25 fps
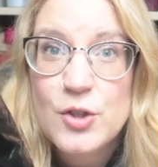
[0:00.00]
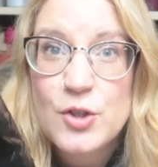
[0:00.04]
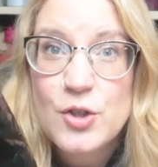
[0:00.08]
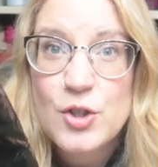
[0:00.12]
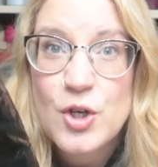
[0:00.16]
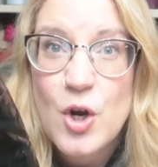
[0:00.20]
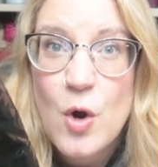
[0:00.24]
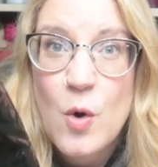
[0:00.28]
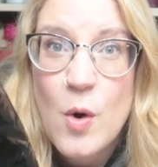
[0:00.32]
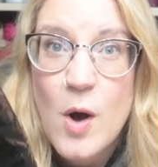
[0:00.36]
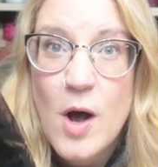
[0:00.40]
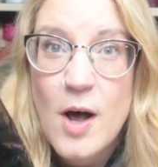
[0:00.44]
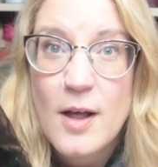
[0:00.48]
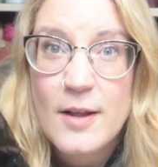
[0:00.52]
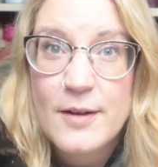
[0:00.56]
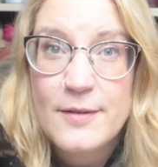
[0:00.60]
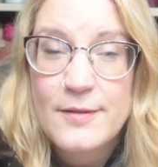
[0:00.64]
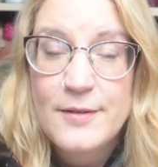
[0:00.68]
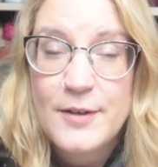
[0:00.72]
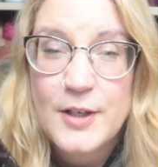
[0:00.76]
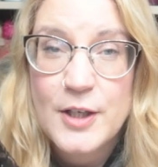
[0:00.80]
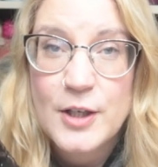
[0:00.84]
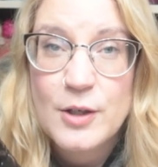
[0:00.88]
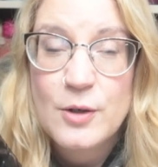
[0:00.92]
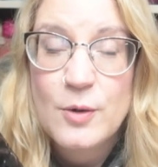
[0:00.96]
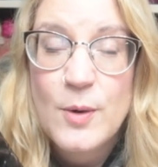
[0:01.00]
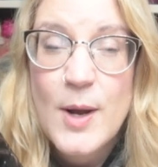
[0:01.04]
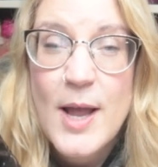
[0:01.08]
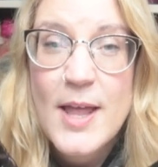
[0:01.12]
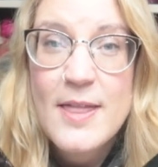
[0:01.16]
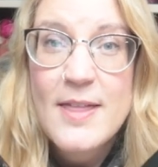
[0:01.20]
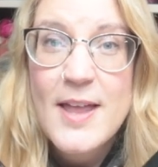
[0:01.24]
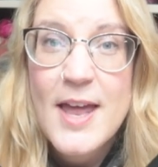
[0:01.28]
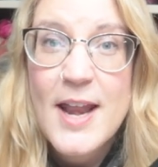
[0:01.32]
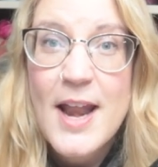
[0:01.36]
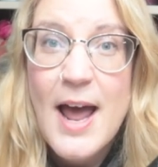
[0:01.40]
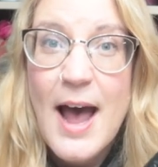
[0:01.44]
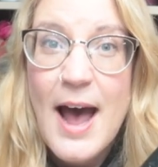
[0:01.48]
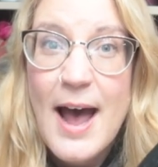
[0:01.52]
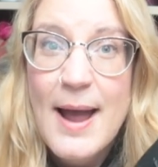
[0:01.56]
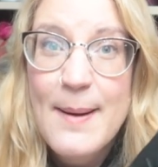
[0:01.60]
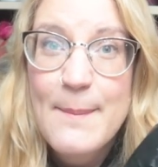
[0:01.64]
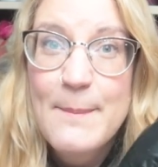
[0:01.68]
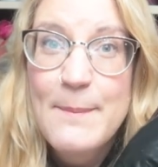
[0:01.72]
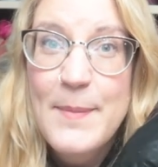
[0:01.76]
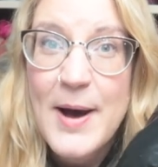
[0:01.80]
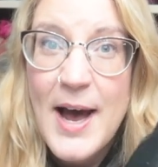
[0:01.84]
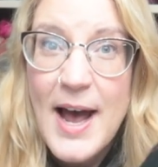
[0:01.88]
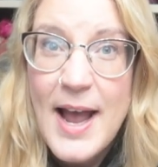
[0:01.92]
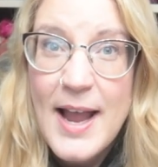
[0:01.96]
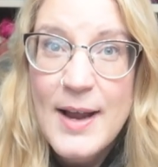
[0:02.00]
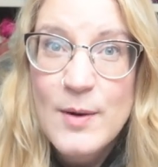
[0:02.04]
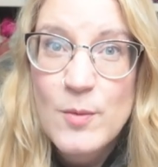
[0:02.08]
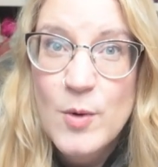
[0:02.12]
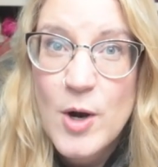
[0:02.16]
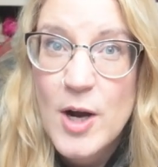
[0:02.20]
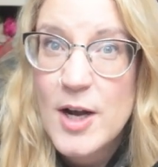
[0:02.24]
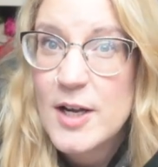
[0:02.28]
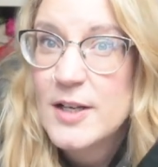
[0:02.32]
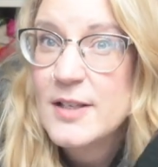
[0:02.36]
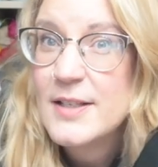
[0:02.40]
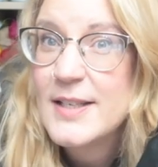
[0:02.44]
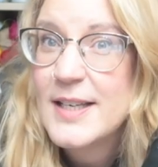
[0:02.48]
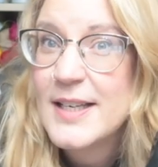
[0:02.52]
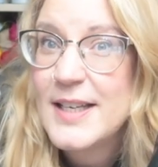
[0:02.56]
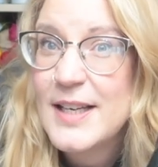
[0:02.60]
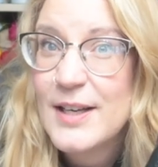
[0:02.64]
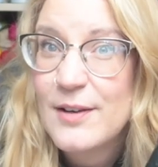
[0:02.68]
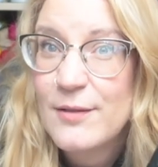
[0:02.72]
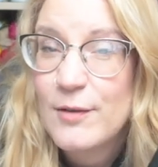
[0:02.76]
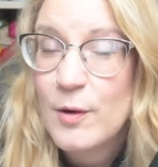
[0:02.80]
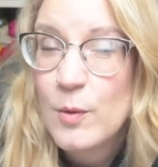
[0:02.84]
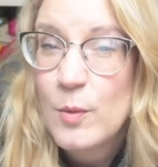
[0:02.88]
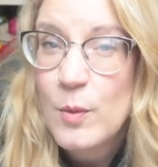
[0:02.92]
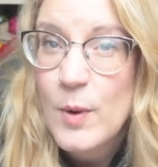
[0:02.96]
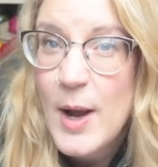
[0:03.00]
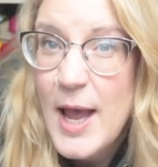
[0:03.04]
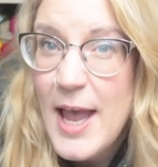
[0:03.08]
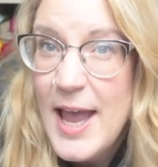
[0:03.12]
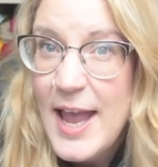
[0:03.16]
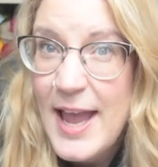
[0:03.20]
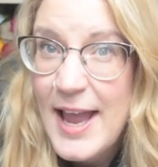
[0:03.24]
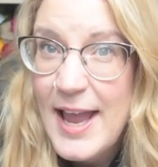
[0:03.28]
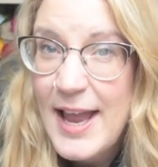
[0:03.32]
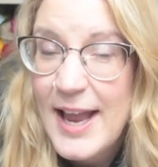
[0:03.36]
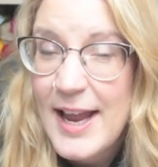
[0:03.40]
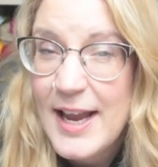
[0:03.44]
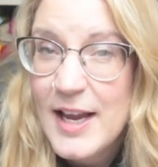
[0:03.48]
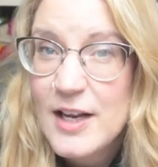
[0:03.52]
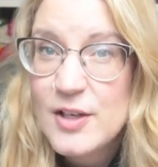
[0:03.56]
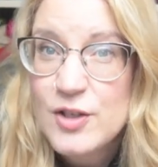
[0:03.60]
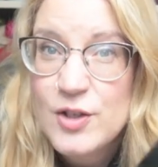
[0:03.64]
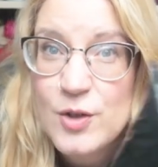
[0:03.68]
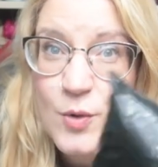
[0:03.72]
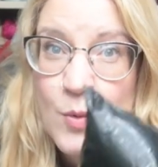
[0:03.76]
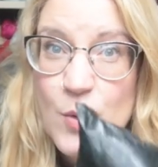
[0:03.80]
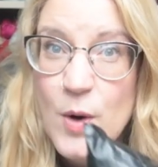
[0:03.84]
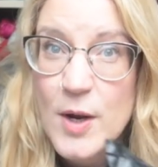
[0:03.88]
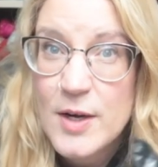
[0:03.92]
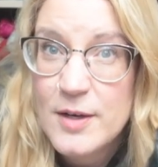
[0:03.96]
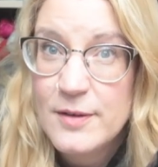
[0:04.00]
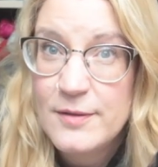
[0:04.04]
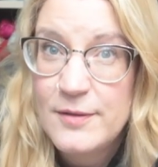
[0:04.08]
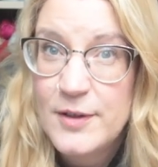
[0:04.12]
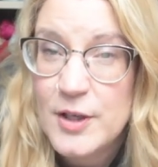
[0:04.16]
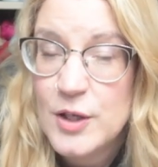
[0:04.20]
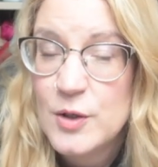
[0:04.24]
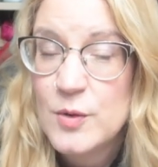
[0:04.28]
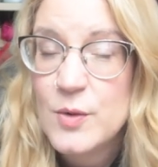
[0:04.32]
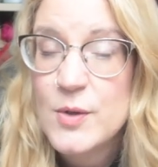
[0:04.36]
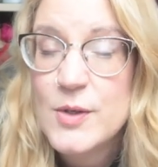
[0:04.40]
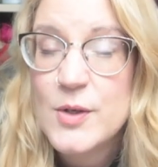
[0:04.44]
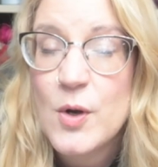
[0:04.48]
to show all of you, and then I buy one to give away to one of you.